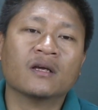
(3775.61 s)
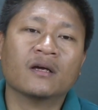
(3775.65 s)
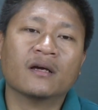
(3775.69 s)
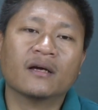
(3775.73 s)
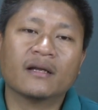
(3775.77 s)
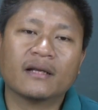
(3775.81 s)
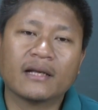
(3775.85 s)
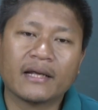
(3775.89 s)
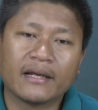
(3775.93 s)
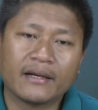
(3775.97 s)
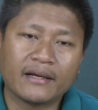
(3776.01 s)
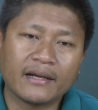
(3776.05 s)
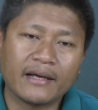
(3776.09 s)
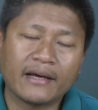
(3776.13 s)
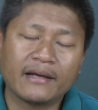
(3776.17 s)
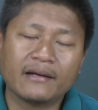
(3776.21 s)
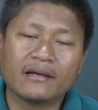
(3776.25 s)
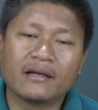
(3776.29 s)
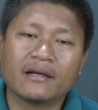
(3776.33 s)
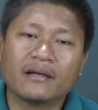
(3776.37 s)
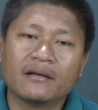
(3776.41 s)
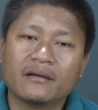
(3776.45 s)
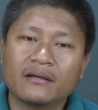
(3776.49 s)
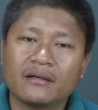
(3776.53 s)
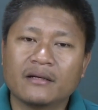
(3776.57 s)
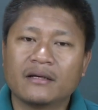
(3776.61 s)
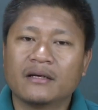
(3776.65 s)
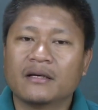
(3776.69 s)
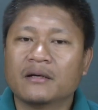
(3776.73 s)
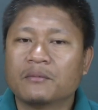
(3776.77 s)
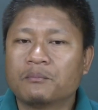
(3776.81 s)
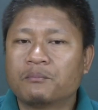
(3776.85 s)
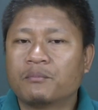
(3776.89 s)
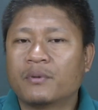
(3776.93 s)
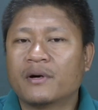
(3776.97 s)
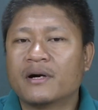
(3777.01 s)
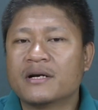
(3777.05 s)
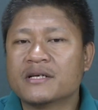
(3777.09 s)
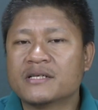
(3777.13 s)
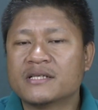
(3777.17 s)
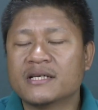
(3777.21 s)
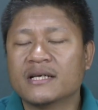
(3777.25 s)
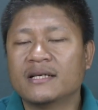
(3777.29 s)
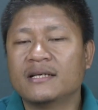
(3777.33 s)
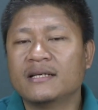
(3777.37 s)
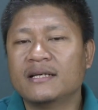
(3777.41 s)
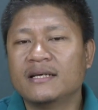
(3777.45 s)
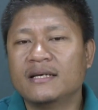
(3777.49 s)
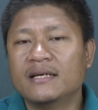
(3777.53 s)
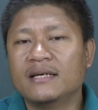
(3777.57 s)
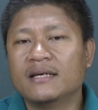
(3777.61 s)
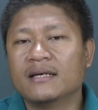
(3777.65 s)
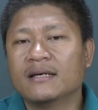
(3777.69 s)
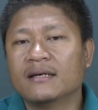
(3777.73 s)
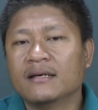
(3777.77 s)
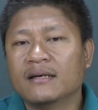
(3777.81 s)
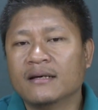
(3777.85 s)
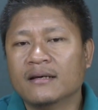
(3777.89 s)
and partially